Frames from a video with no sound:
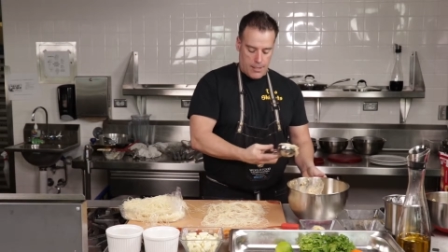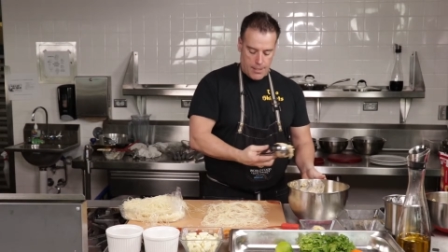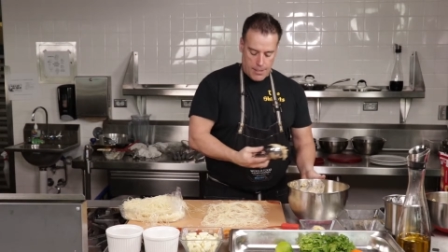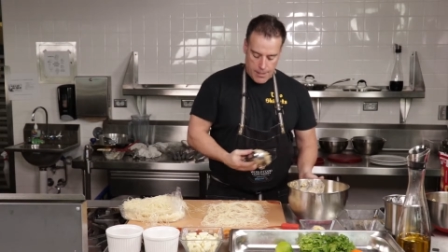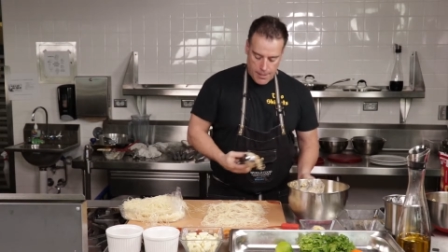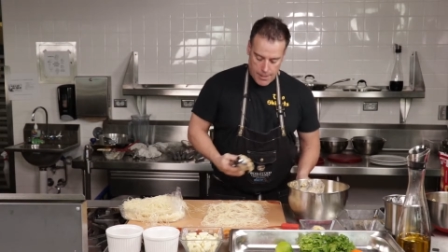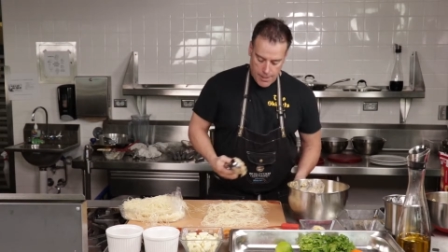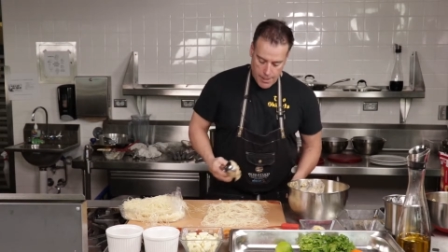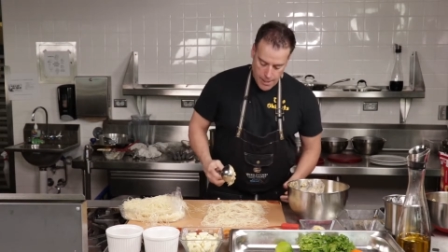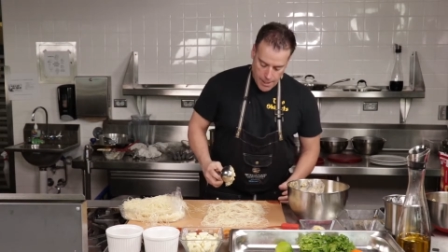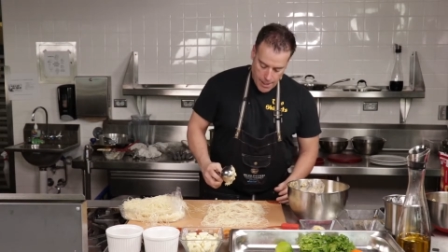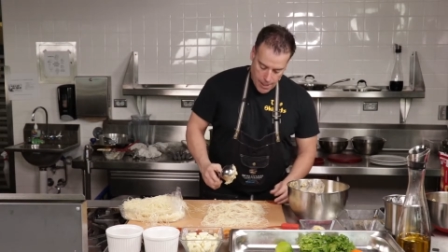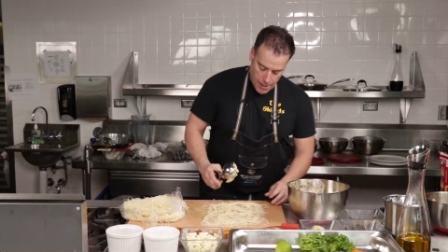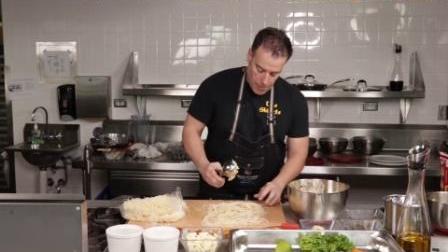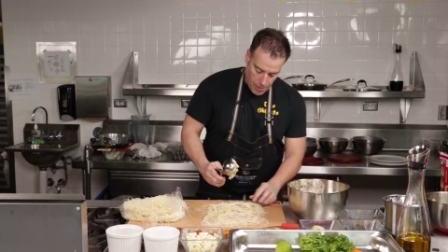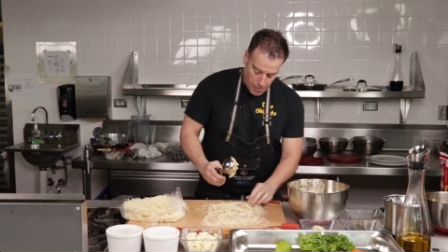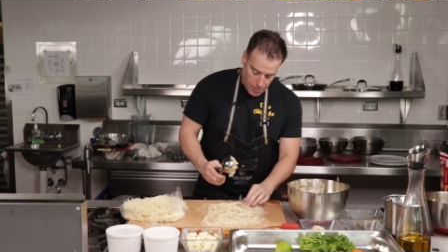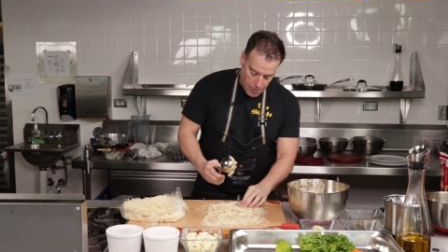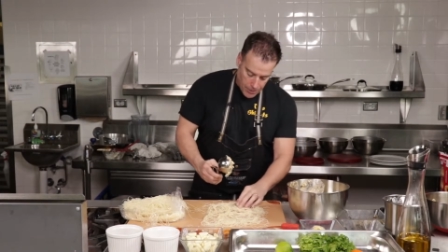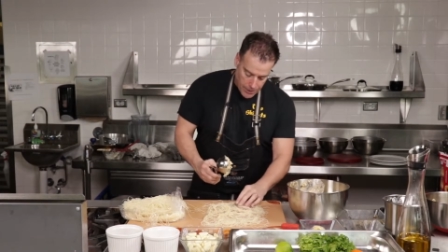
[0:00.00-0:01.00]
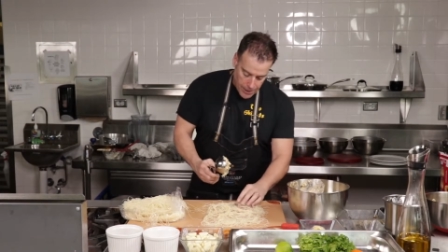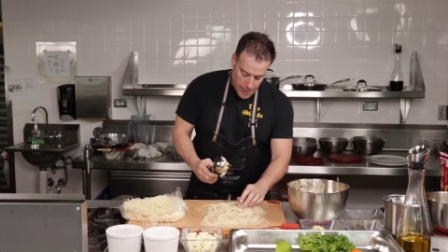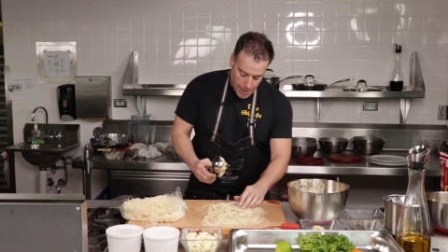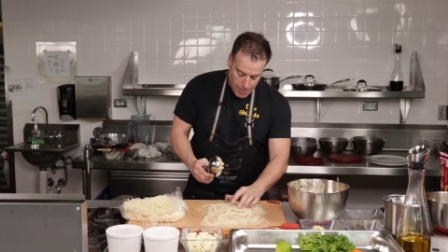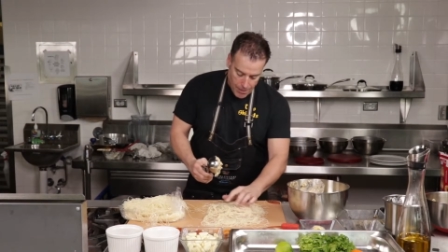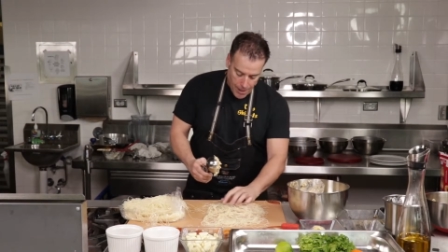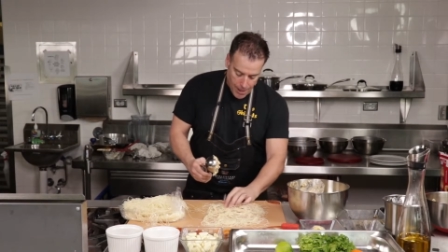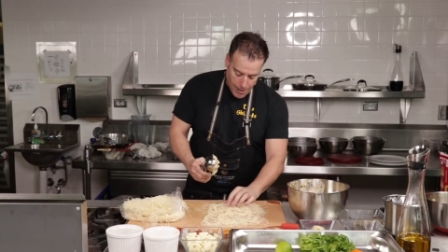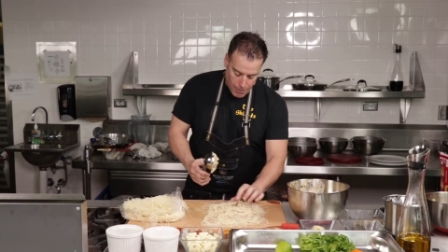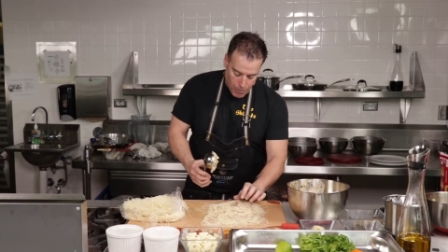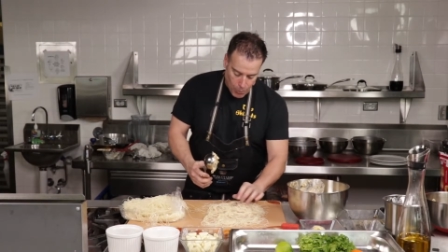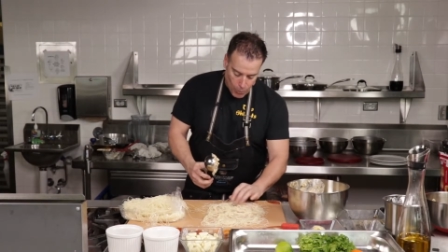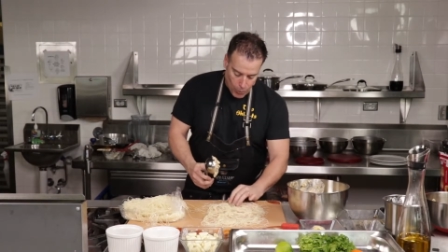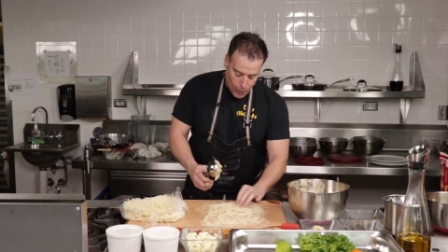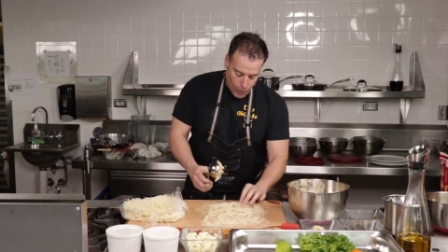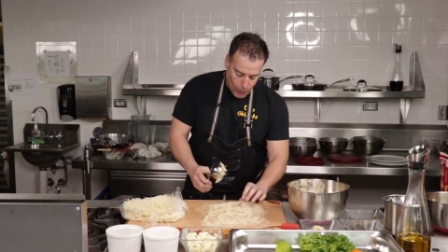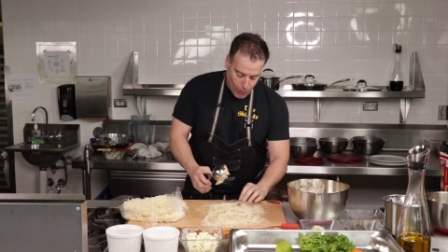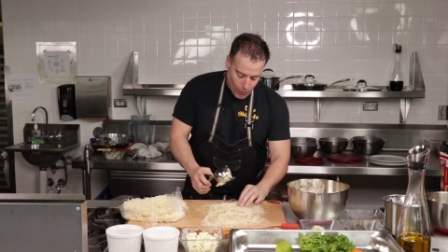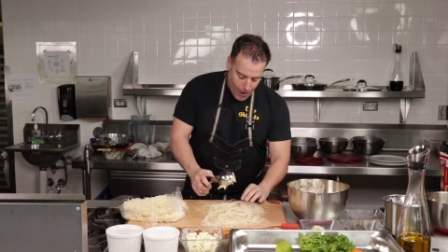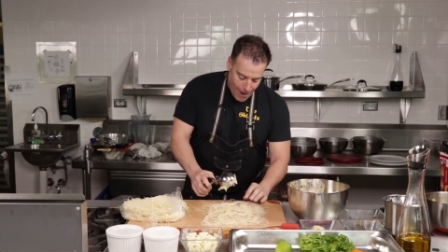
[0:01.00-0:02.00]
I'm gonna put that bad boy
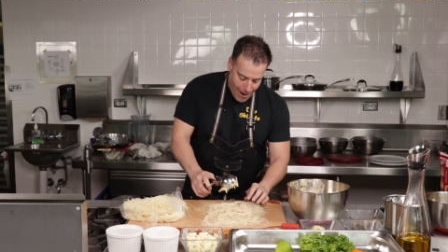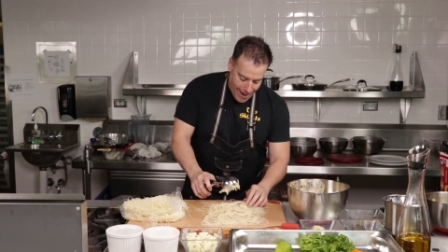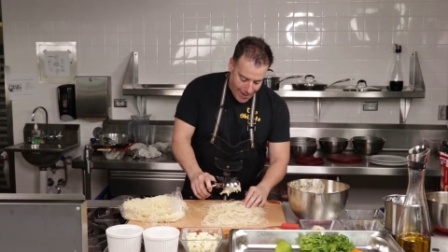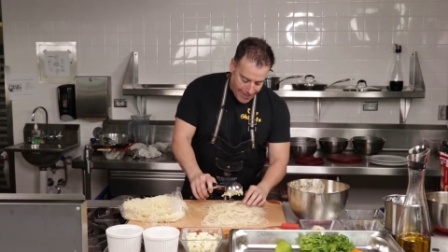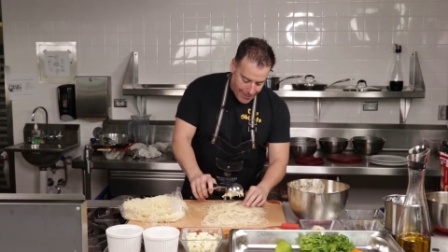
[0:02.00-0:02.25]
right